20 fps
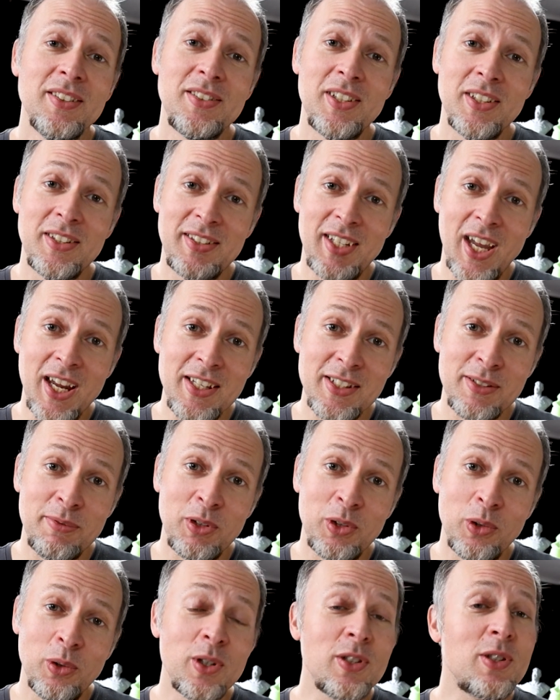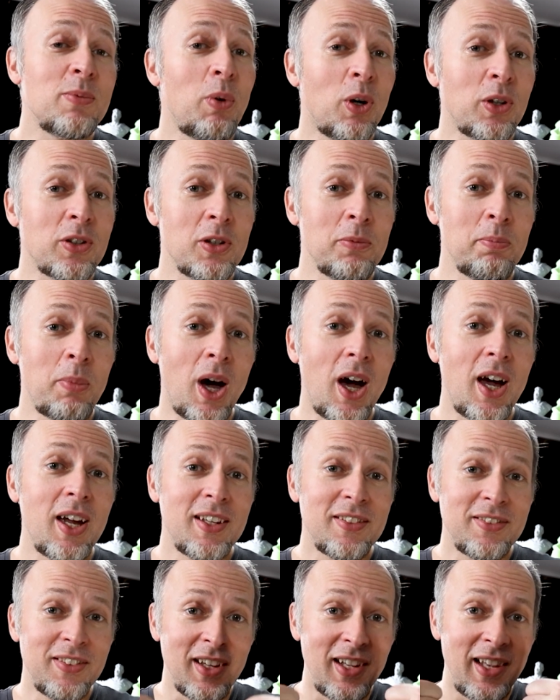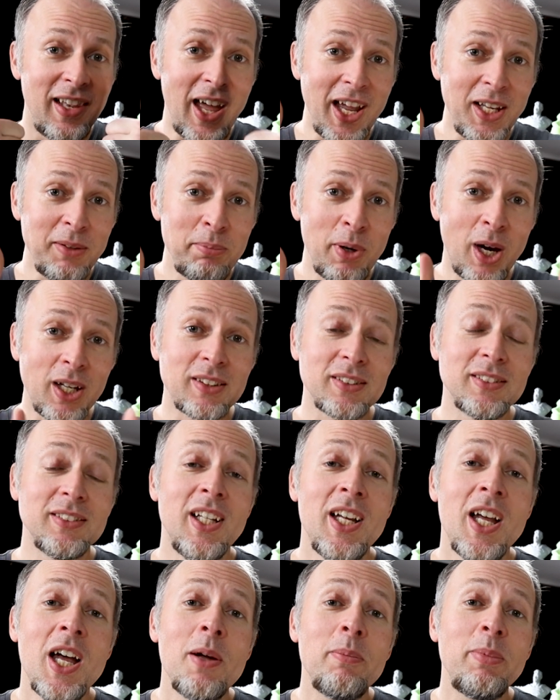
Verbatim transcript: Today's video is sponsored by the like button.